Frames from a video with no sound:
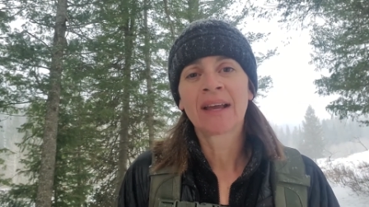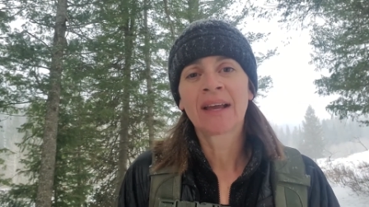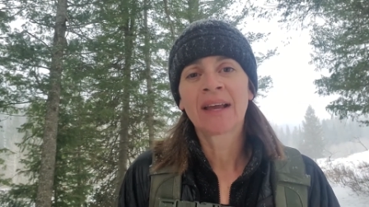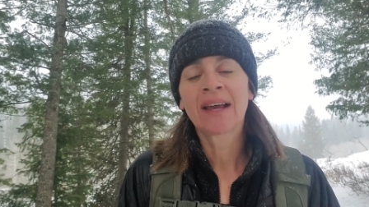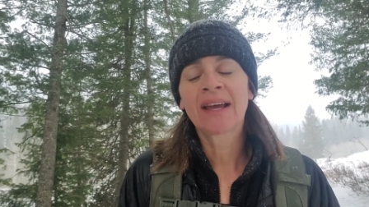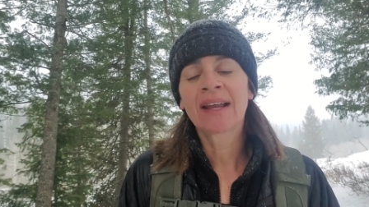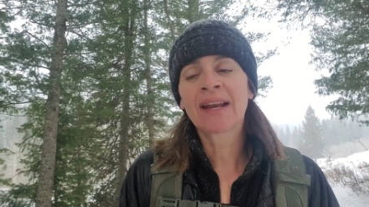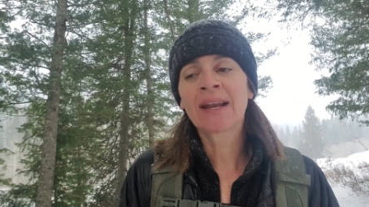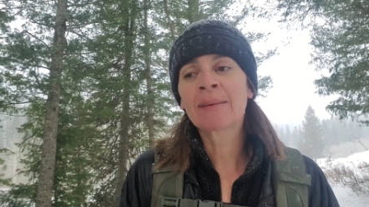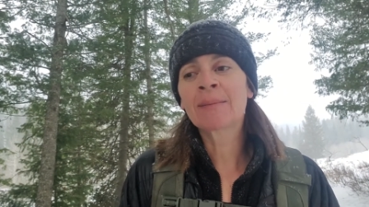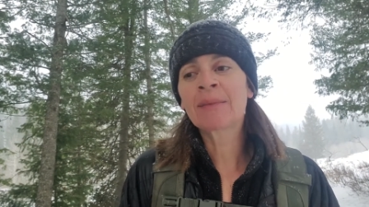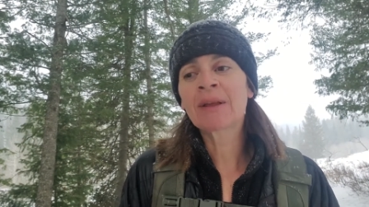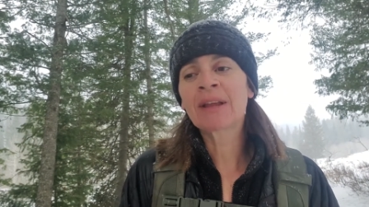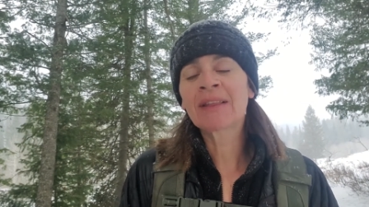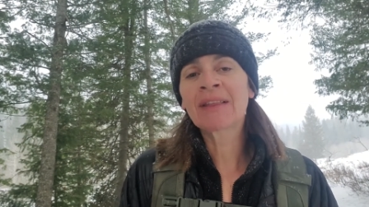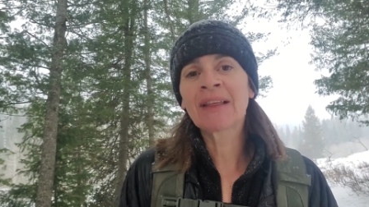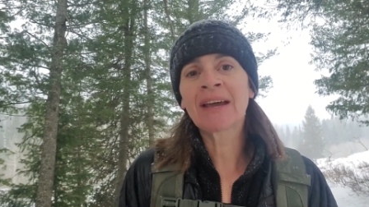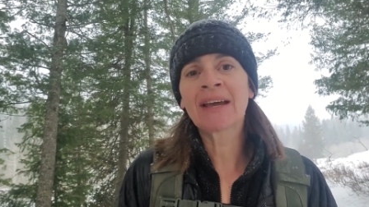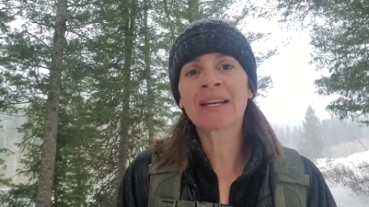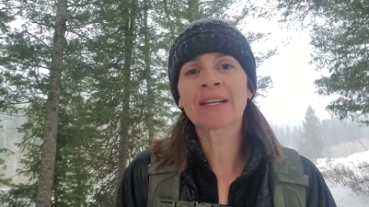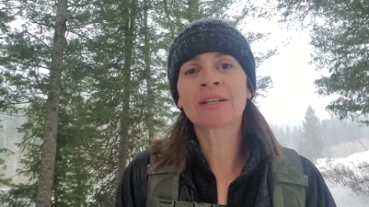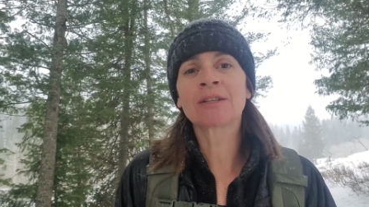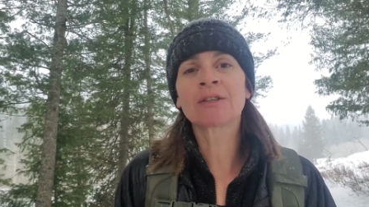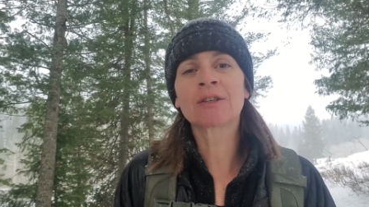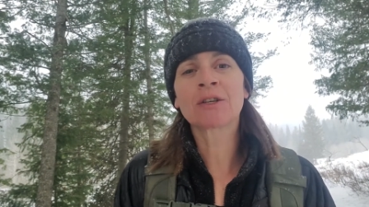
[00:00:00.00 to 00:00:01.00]
And I mean
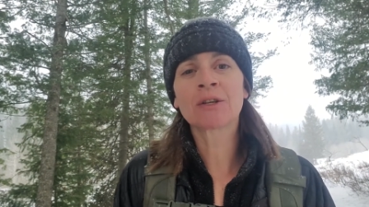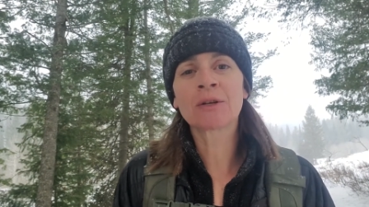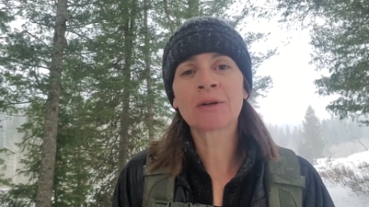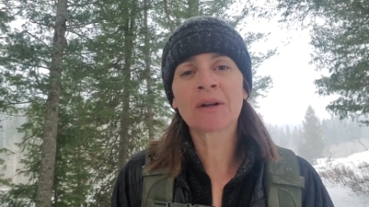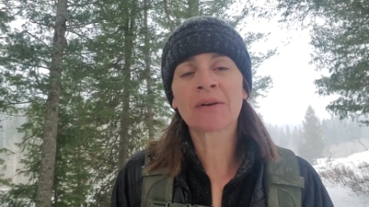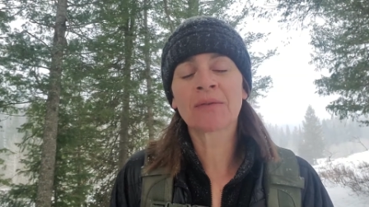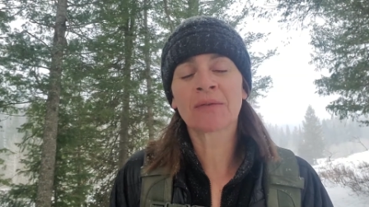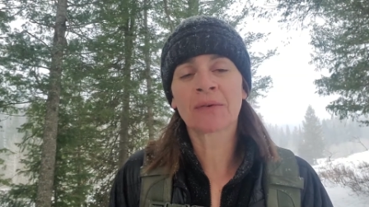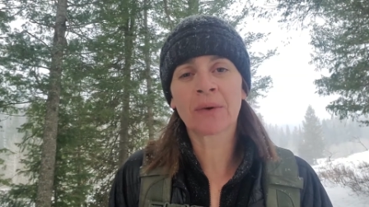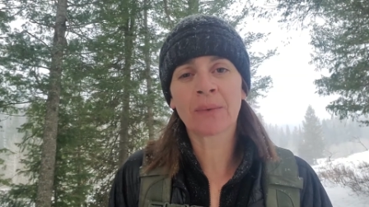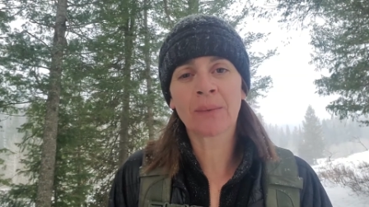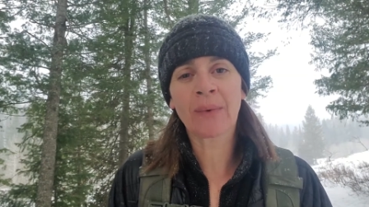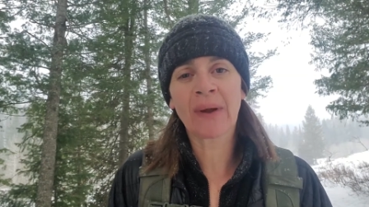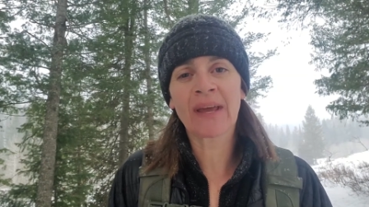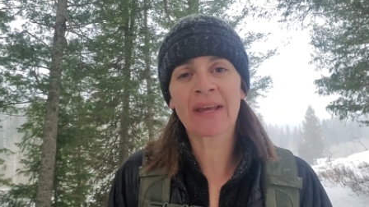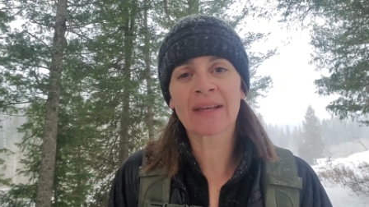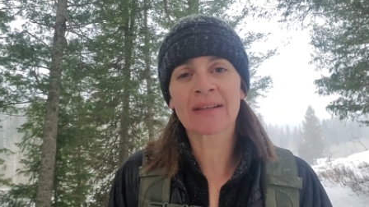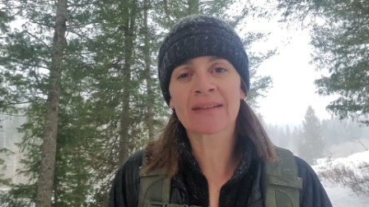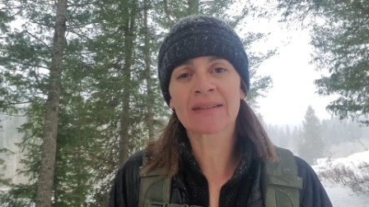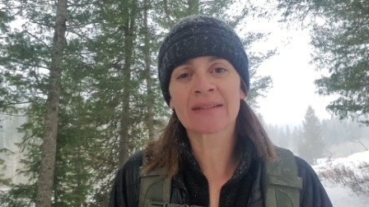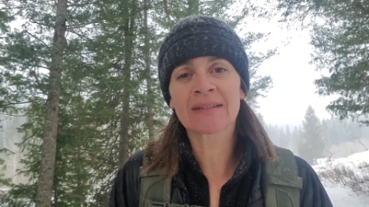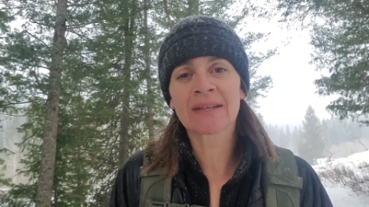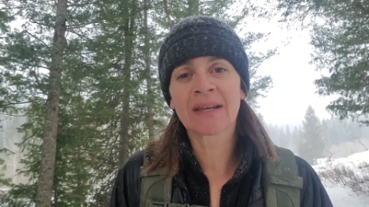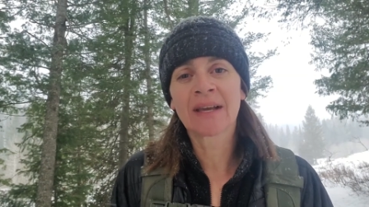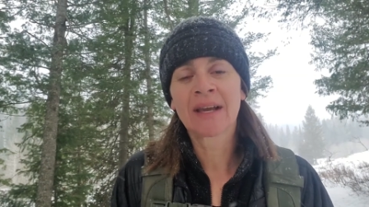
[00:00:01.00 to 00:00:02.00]
that in two different
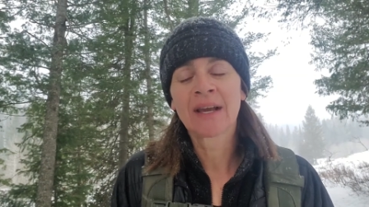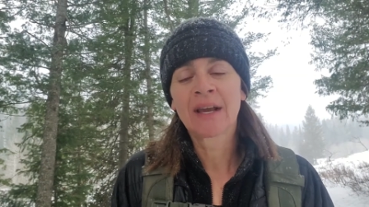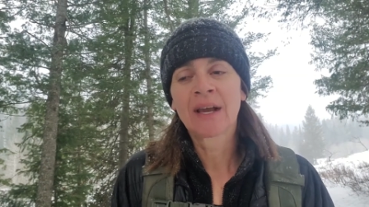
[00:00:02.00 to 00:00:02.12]
ways.